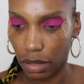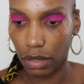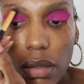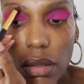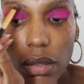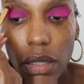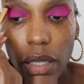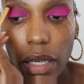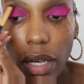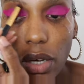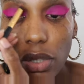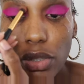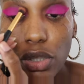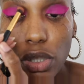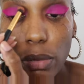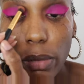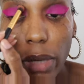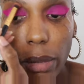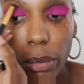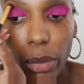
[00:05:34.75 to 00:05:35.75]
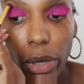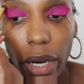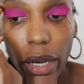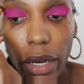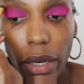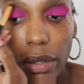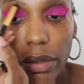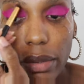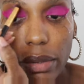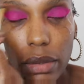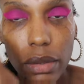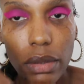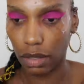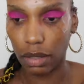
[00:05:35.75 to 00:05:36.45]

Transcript: and under my brow.